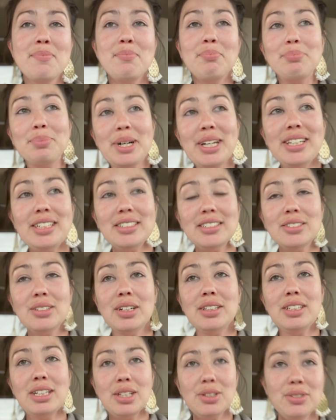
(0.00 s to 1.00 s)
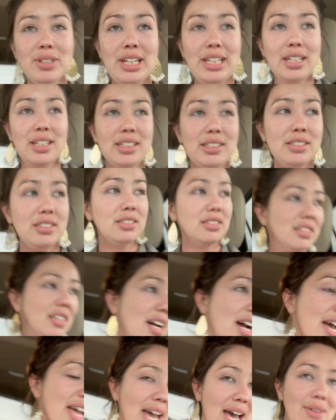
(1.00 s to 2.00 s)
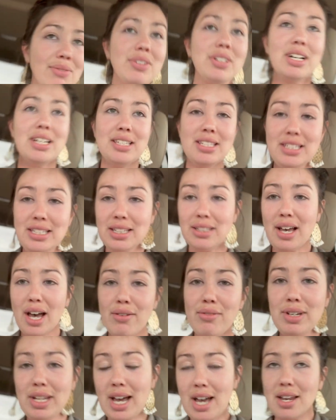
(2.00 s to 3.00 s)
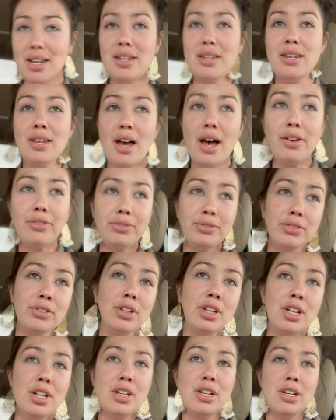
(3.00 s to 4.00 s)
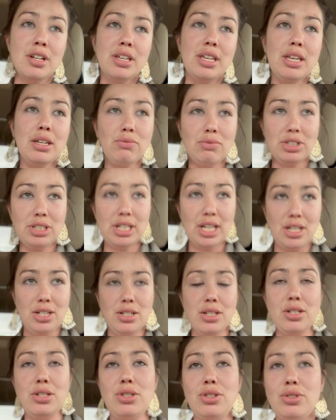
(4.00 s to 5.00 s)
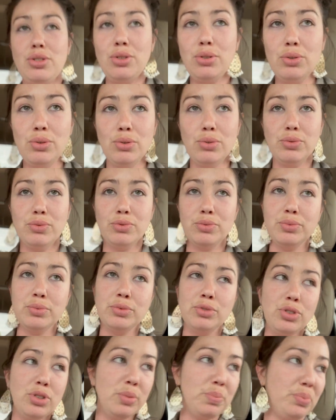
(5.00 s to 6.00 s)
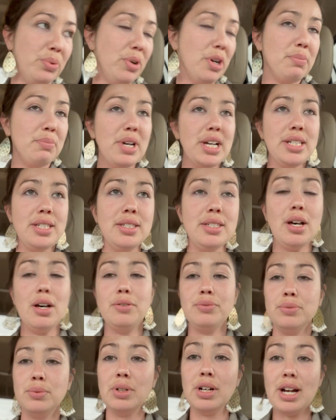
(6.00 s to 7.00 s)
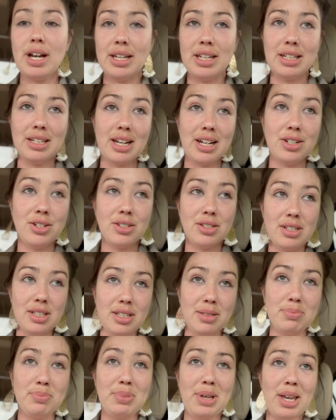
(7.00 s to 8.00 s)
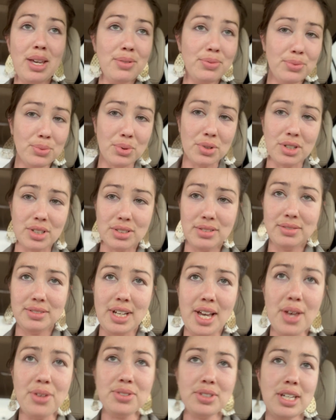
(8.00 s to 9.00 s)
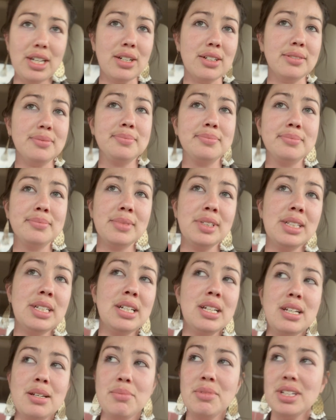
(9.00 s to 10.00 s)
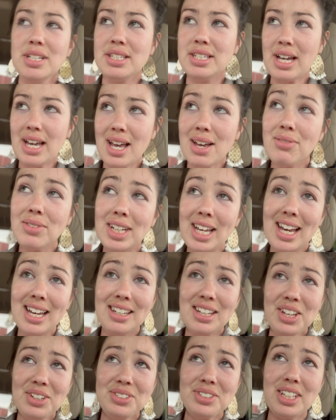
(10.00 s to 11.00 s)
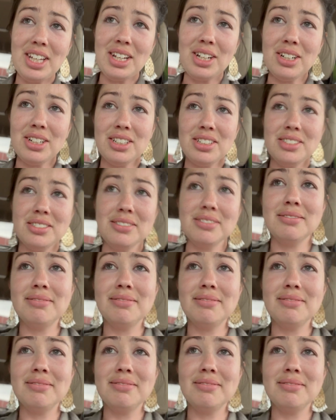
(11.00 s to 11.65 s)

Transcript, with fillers: but on the other hand, I still haven't had enough invitations to support myself where I can actually pay for healthcare, because I haven't had healthcare